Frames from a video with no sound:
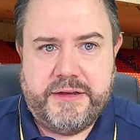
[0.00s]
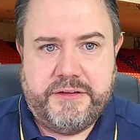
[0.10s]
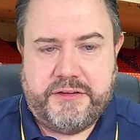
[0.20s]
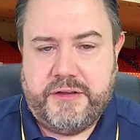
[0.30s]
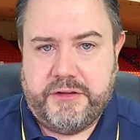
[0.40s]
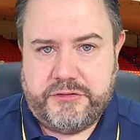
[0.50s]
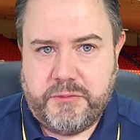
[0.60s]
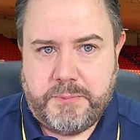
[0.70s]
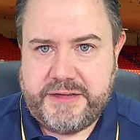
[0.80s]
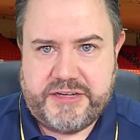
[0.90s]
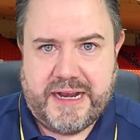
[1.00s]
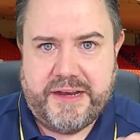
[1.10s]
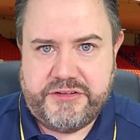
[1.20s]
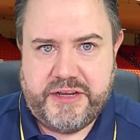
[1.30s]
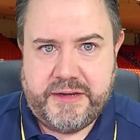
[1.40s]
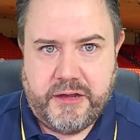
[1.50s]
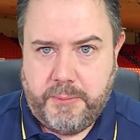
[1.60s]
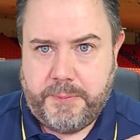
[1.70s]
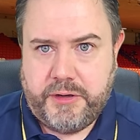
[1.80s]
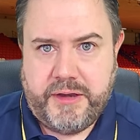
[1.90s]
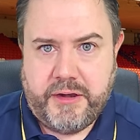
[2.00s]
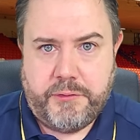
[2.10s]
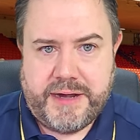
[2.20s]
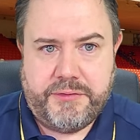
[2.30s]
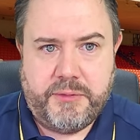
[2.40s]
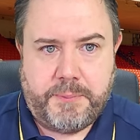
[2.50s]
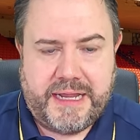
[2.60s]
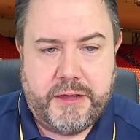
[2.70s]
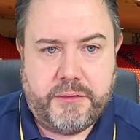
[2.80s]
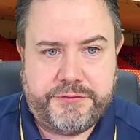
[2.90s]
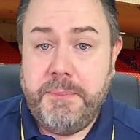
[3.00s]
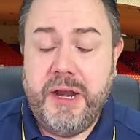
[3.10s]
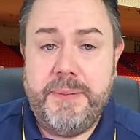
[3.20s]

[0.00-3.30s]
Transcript: and a side that should be challenging up and in and around the playoffs.